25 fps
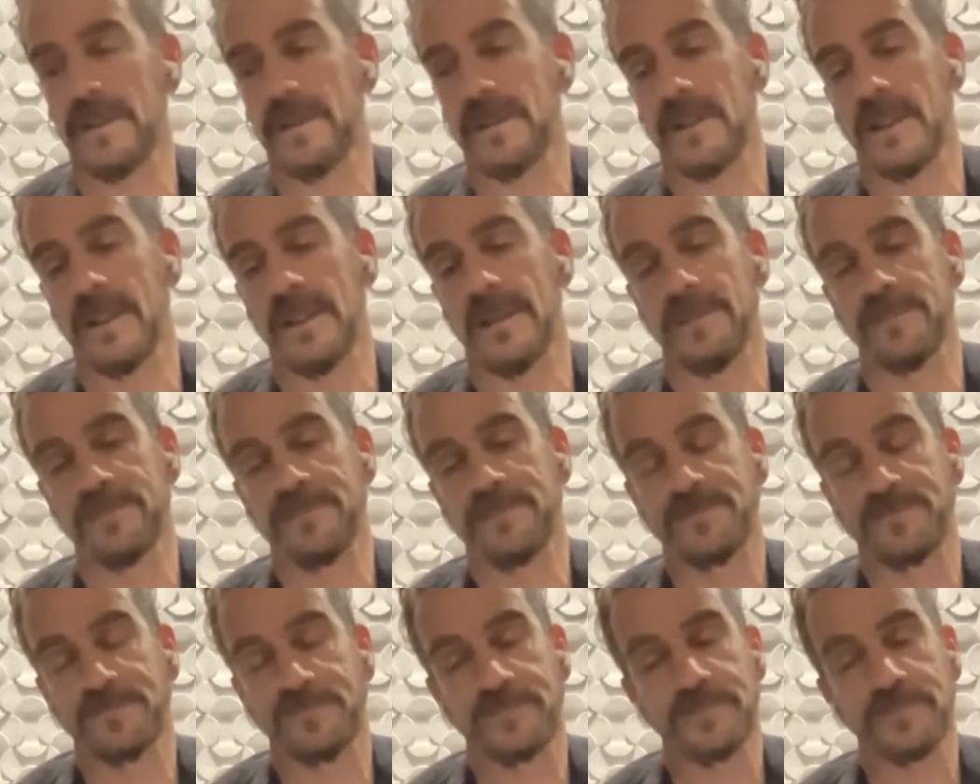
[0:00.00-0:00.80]
and
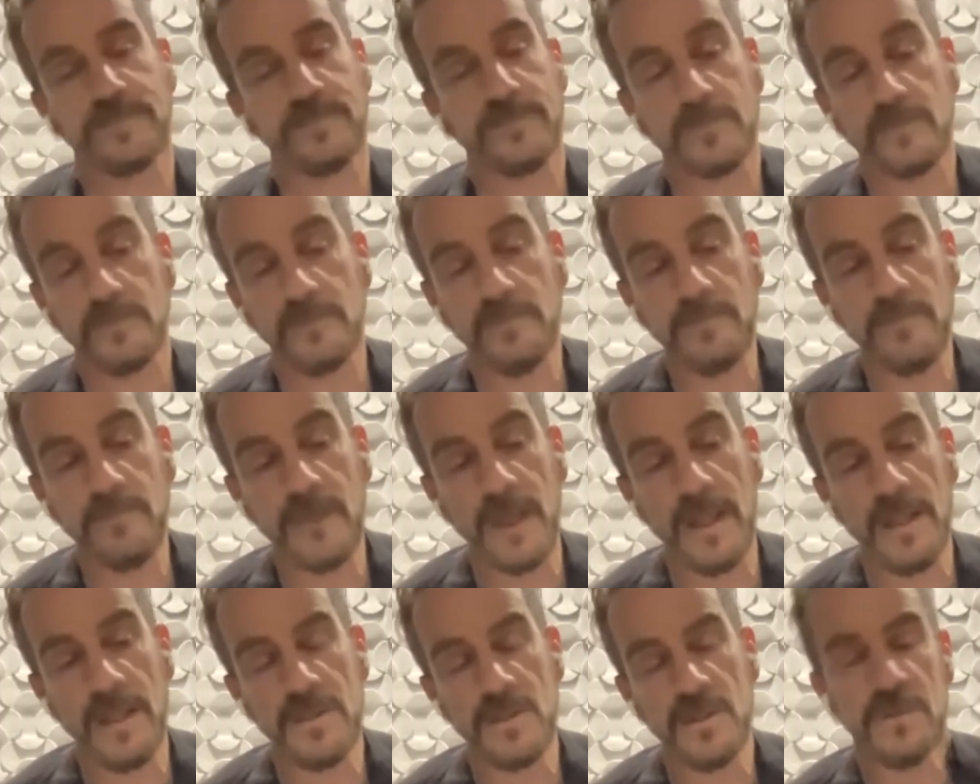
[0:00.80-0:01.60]
and
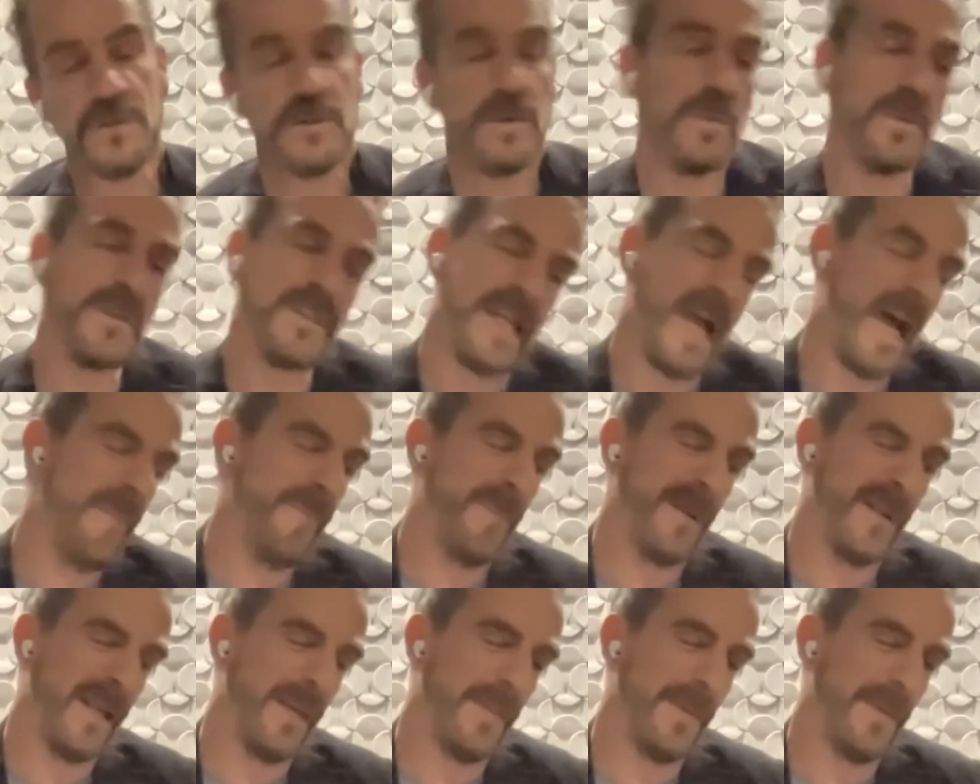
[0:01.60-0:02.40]
so so it's happening. I
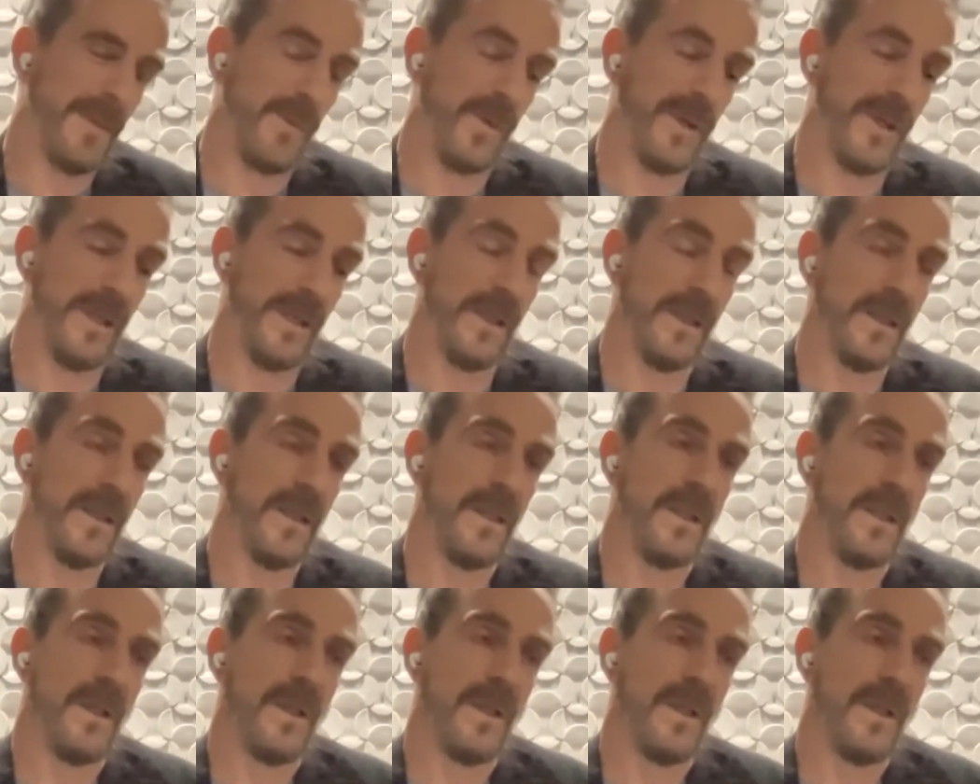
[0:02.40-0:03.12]
mean, we we